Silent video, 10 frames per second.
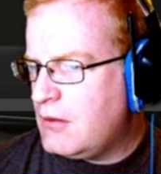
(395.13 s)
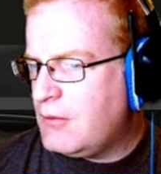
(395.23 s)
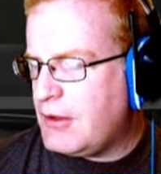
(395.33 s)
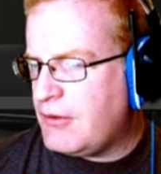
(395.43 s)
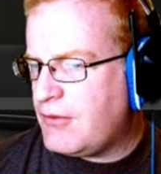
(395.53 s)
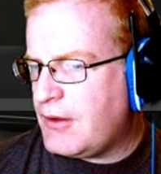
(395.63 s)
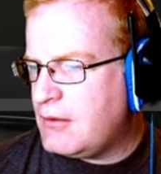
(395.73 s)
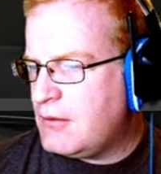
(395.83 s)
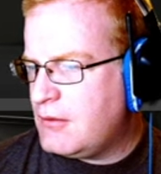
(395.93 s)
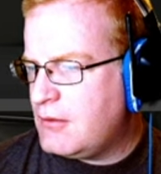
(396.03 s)
that's fine.
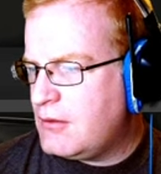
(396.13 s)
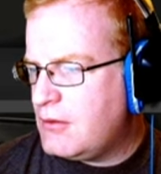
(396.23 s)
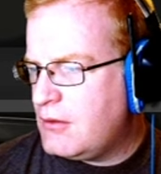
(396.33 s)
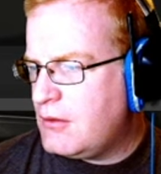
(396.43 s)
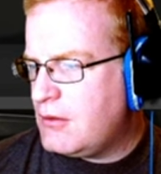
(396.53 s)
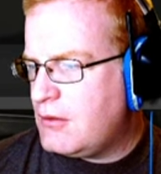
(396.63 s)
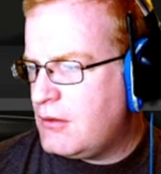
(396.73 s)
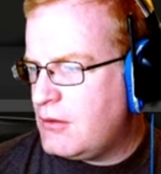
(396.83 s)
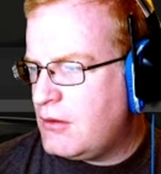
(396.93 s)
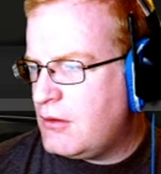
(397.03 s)

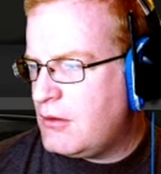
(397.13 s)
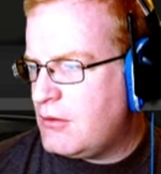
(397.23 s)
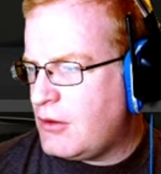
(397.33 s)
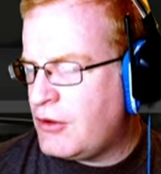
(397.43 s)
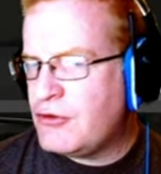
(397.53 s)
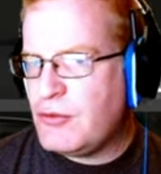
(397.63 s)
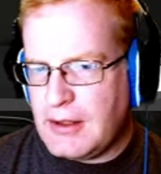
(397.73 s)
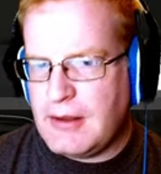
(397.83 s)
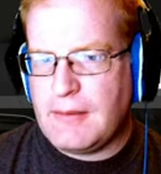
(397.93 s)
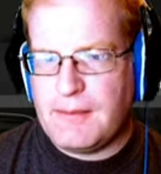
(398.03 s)
one hundred twenty, yeah,